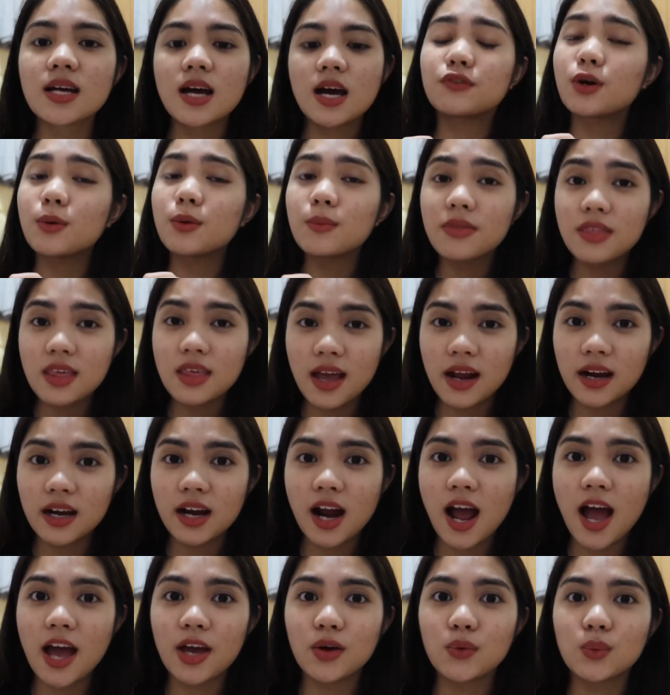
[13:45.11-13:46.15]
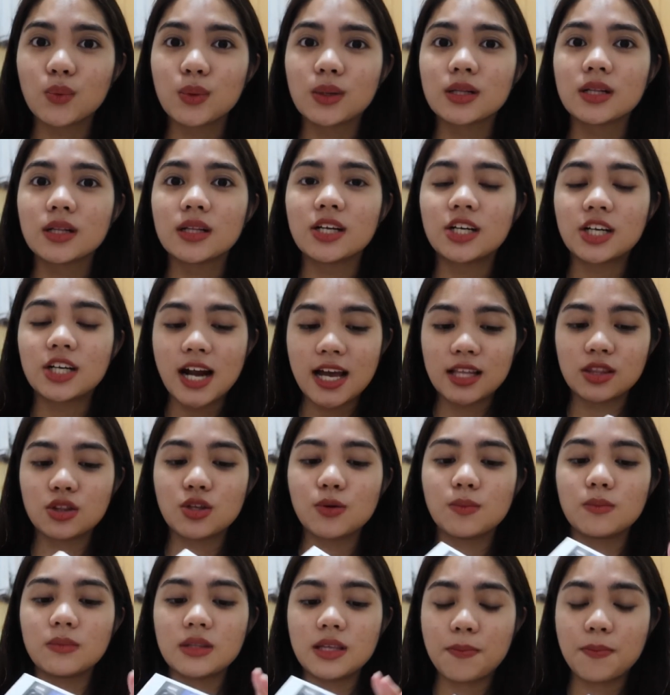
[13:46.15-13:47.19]
From there, I will
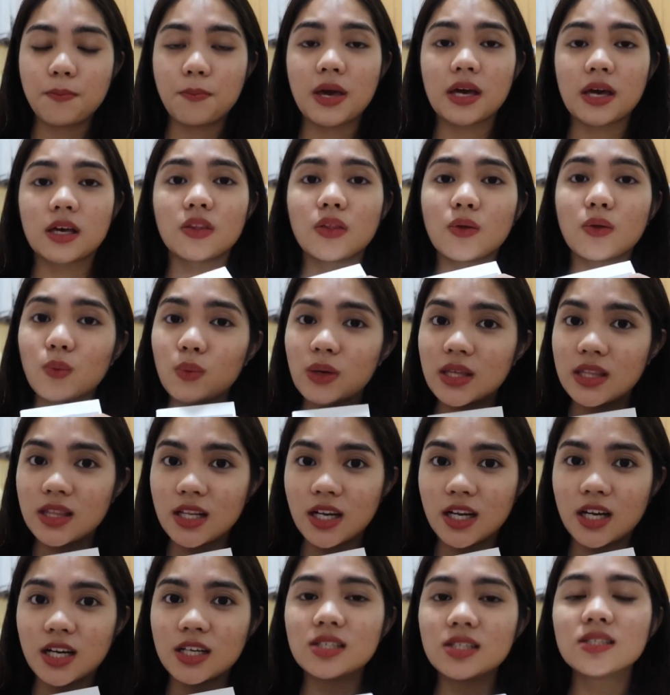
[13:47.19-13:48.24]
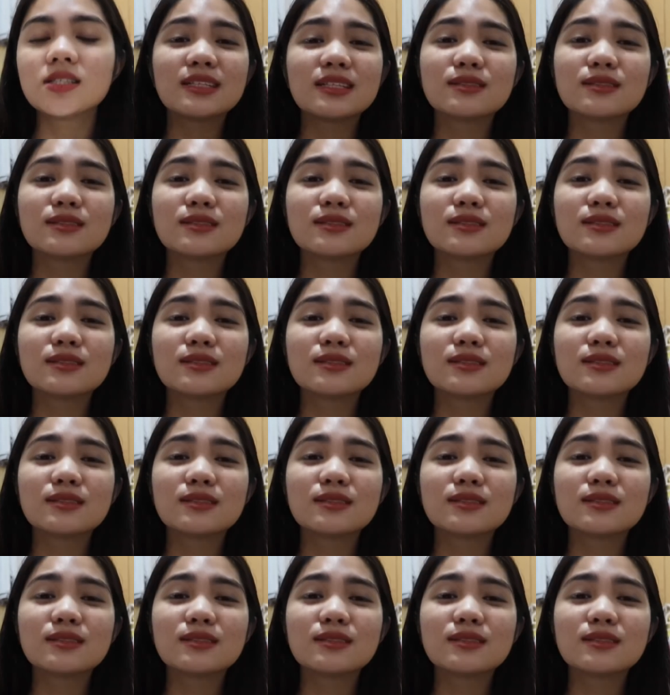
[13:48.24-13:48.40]
randomly pick the winners.